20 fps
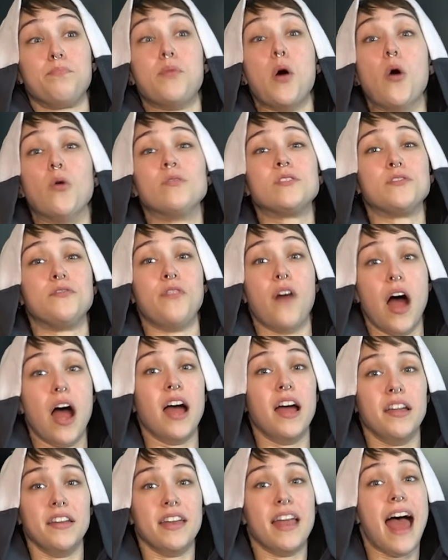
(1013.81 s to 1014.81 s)
poked
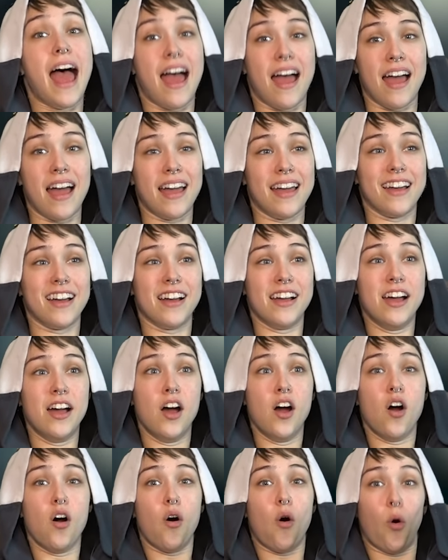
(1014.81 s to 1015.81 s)
fun at
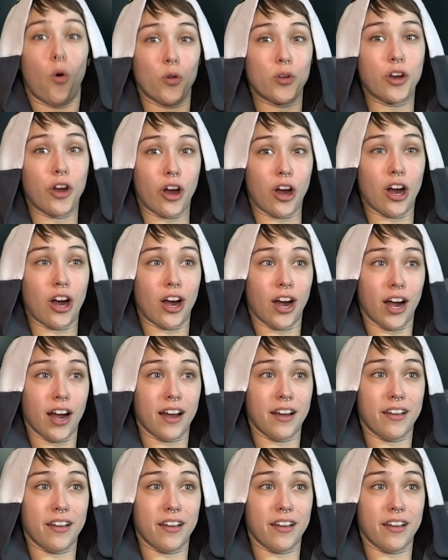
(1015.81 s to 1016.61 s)
older